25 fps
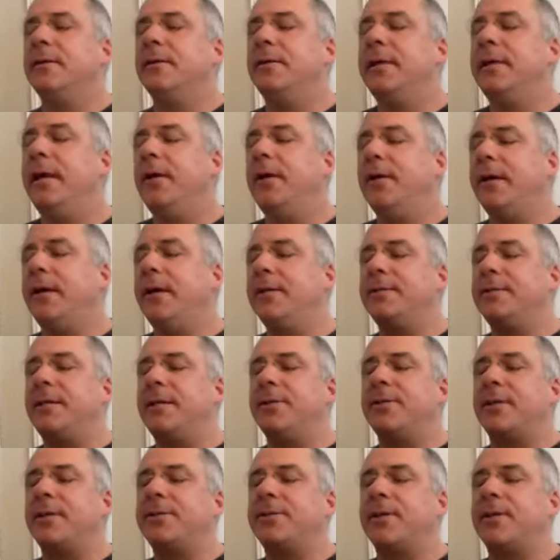Now,
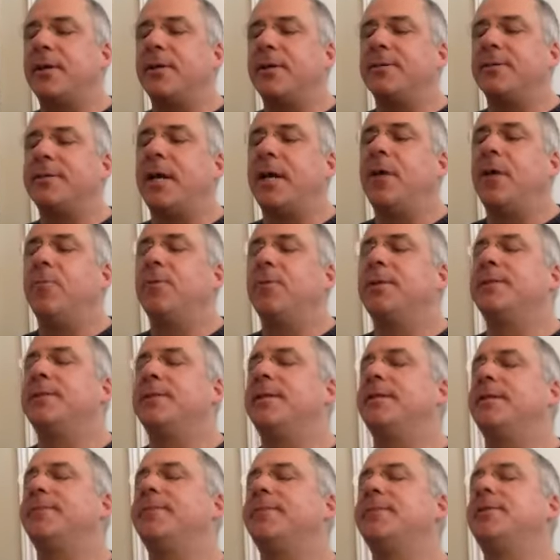concentric circles outwards,
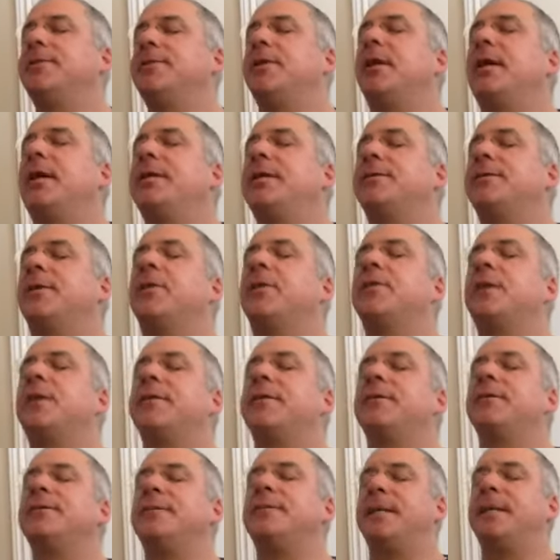let's visualize all
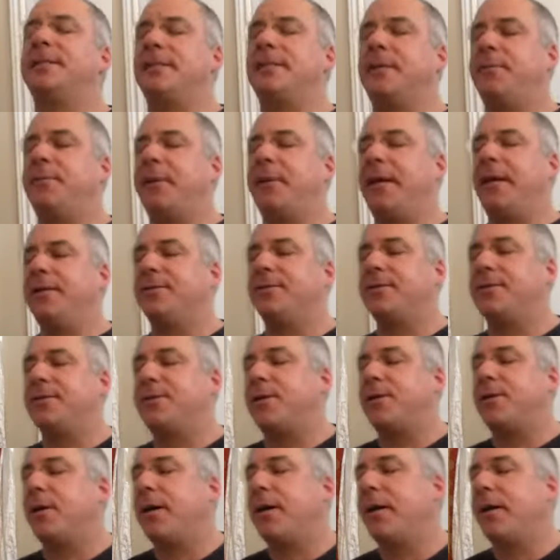other sentient beings. So
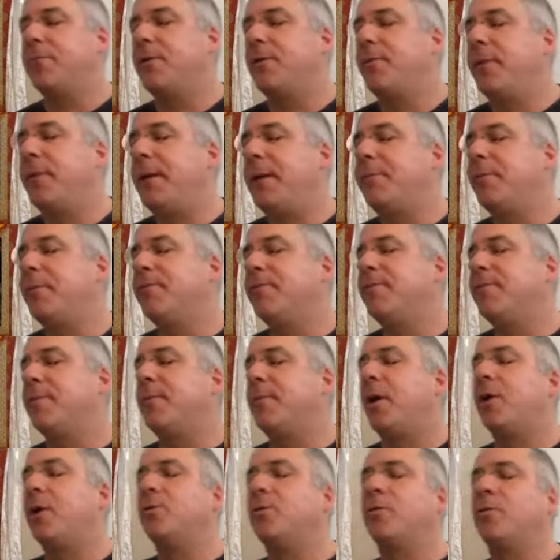starting with people
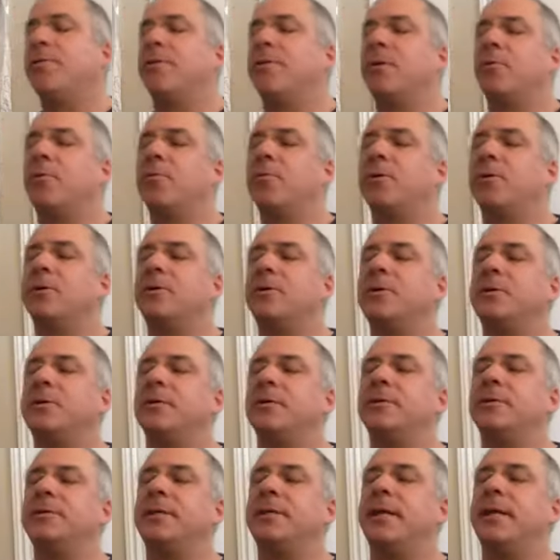from all over the
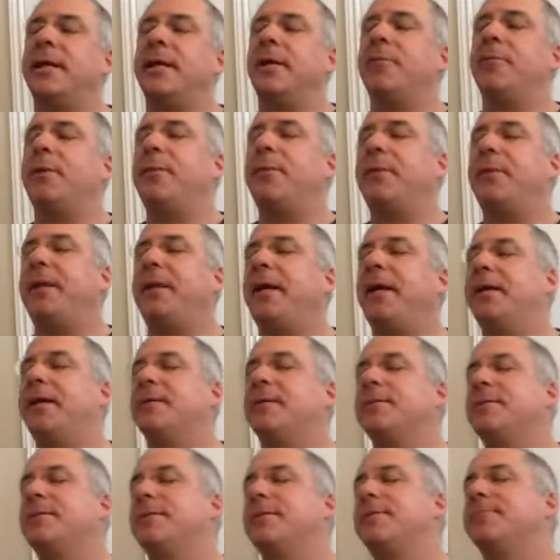world, human
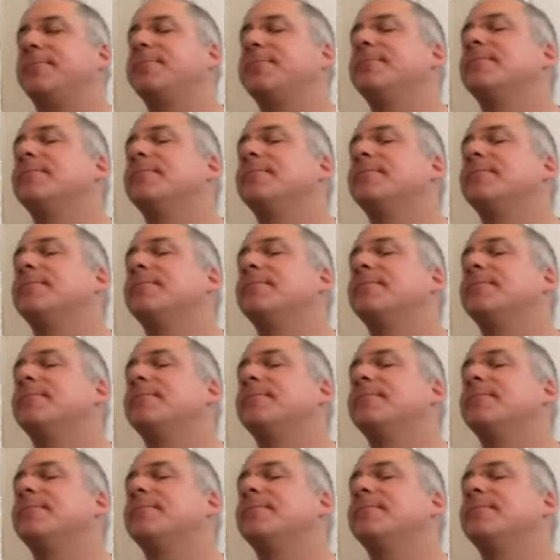beings,